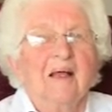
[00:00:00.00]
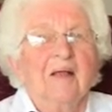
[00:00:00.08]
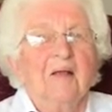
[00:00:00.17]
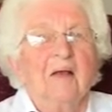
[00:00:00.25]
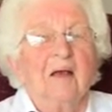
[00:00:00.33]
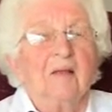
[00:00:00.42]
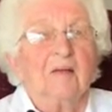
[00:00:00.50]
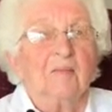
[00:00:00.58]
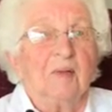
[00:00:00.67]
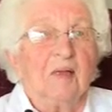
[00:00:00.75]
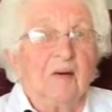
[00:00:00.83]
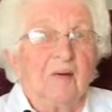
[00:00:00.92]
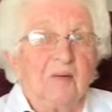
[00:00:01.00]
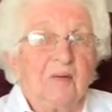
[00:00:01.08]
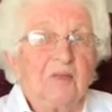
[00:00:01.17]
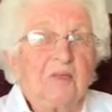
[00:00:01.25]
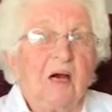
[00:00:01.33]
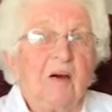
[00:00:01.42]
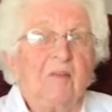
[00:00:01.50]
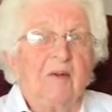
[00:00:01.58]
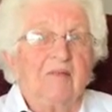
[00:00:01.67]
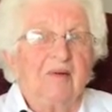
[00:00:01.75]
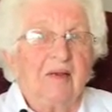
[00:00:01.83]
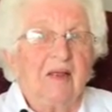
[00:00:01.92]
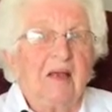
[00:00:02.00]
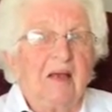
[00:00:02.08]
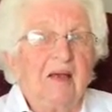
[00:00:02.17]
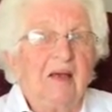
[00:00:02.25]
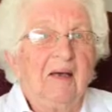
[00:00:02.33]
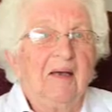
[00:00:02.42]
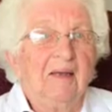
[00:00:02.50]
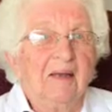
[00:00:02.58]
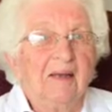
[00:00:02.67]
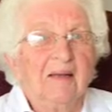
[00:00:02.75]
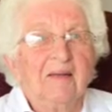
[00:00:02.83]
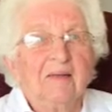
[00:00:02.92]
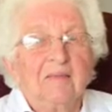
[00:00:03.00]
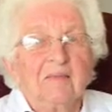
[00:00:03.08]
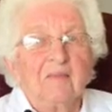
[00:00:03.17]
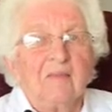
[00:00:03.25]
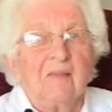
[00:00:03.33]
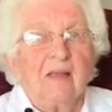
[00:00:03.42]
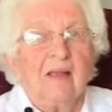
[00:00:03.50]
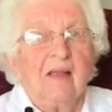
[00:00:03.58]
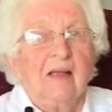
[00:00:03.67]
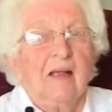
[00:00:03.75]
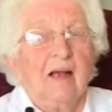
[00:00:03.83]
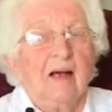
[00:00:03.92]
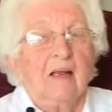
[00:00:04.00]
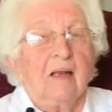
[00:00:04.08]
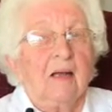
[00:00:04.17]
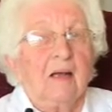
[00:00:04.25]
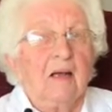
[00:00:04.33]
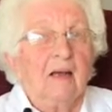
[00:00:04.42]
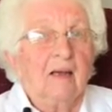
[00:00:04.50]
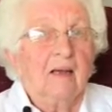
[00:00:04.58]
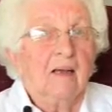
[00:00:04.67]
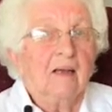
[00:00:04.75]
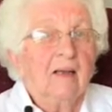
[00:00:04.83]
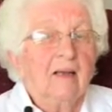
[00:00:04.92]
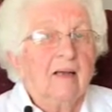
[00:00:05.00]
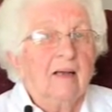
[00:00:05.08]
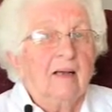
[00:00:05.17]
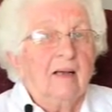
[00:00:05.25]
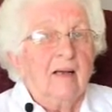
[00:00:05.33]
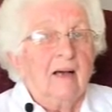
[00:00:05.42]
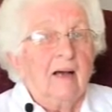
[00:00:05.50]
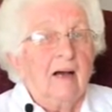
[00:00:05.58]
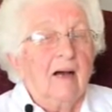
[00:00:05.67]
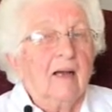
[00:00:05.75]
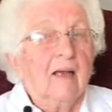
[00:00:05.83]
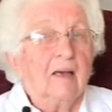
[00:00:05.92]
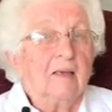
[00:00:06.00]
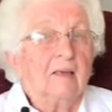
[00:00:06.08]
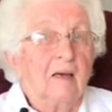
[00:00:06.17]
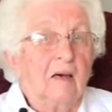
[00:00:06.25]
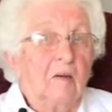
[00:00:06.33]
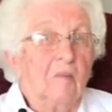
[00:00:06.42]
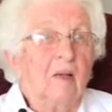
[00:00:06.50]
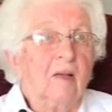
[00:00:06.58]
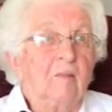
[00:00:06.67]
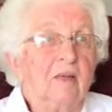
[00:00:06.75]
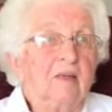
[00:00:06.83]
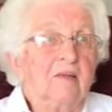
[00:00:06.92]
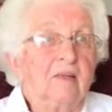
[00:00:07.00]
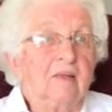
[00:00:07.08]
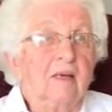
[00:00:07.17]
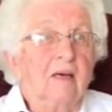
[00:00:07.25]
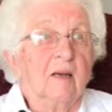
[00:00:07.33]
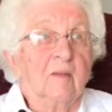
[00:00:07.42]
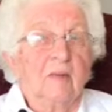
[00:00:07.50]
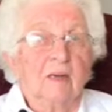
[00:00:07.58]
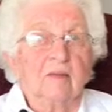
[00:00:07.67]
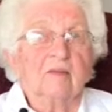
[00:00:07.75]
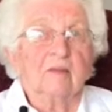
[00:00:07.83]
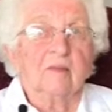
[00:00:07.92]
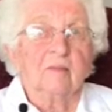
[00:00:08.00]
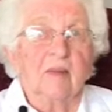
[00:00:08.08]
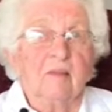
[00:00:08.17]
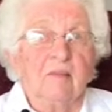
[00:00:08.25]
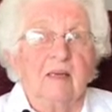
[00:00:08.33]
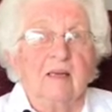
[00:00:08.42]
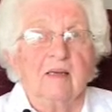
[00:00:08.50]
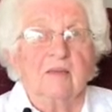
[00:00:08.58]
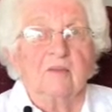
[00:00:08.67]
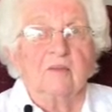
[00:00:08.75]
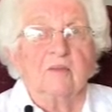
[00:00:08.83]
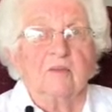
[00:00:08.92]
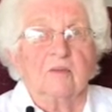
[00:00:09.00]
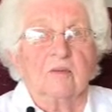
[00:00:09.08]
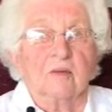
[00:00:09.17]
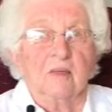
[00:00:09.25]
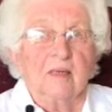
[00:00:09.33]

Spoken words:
You had to be on the job every day. And I had a baby at the time. I took the baby down at the store,